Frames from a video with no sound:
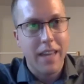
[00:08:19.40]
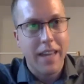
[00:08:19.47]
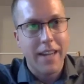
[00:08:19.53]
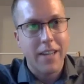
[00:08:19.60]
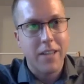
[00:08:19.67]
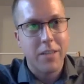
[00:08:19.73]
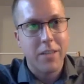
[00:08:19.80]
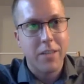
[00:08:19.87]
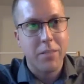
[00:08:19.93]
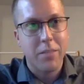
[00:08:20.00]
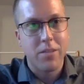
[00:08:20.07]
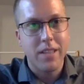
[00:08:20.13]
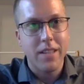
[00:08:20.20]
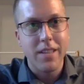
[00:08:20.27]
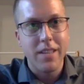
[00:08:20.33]
the
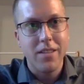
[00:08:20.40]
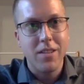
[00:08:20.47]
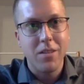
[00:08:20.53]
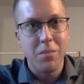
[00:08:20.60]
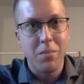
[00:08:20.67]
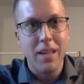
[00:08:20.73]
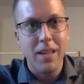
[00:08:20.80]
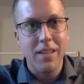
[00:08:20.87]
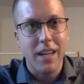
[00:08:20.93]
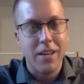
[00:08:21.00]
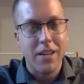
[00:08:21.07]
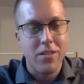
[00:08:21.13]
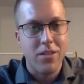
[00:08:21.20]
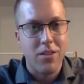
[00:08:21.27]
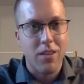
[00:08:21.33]
expertise to be a
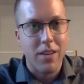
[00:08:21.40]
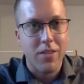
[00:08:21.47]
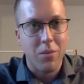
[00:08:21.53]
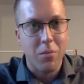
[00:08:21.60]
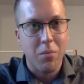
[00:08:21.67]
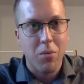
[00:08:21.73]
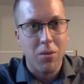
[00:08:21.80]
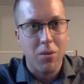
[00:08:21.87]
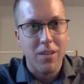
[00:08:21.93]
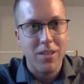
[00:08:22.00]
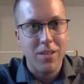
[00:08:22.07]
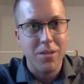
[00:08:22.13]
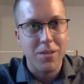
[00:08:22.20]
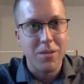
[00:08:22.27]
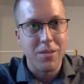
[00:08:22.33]
direct report
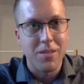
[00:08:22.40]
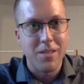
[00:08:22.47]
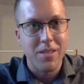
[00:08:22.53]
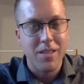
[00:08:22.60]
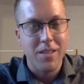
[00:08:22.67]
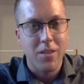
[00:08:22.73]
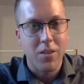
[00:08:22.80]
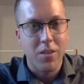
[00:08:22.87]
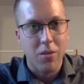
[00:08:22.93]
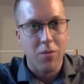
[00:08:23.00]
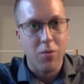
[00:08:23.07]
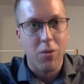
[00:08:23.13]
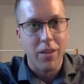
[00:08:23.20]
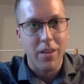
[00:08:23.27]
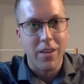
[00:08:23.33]
to or
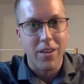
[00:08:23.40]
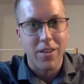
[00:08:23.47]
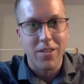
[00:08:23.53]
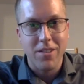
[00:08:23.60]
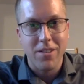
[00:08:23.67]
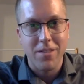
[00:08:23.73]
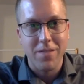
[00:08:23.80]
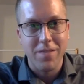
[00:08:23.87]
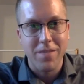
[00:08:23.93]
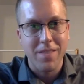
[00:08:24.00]
for the nurse?